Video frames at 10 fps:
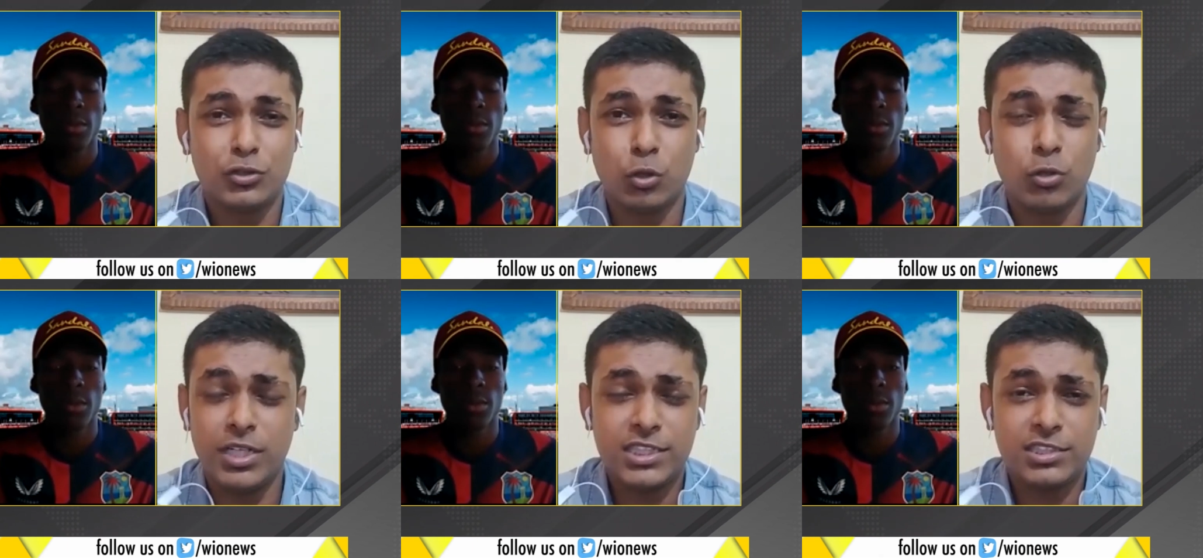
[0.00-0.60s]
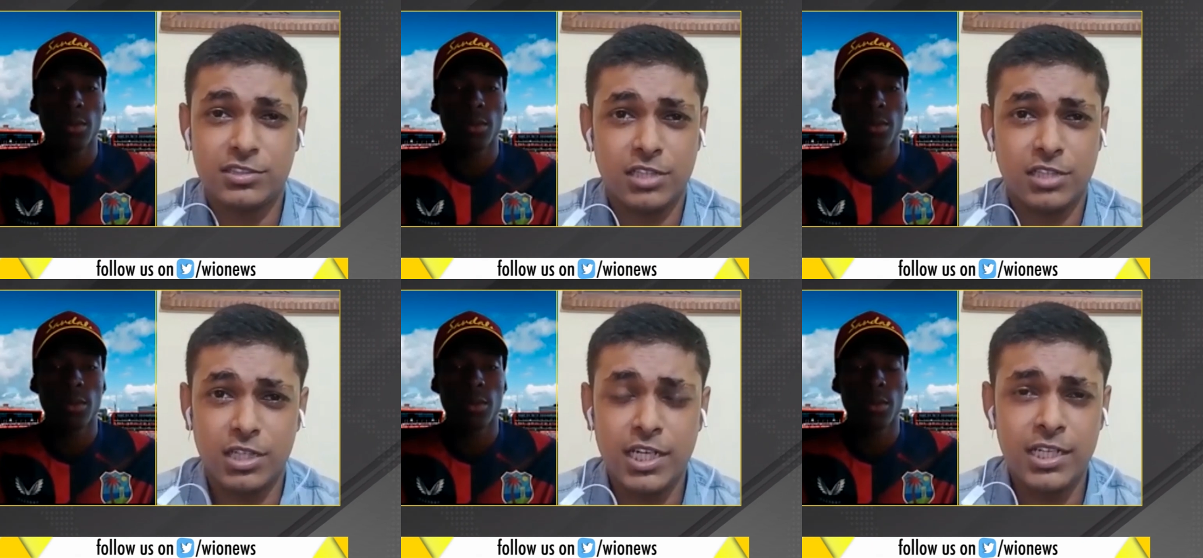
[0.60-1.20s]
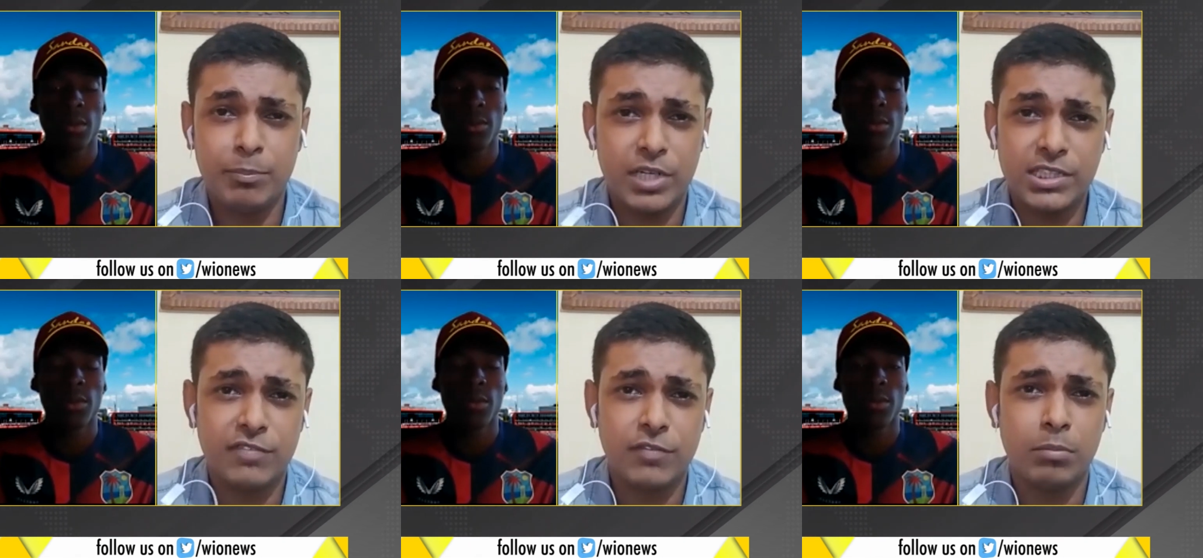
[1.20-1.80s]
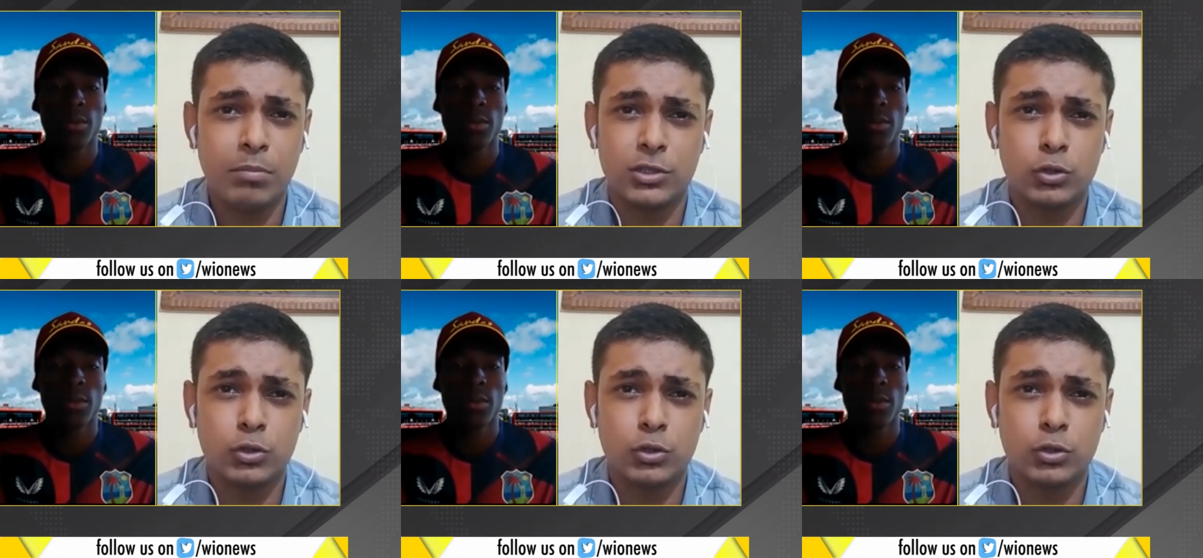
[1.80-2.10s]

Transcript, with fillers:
Speaker 1: So it's a really impressive number.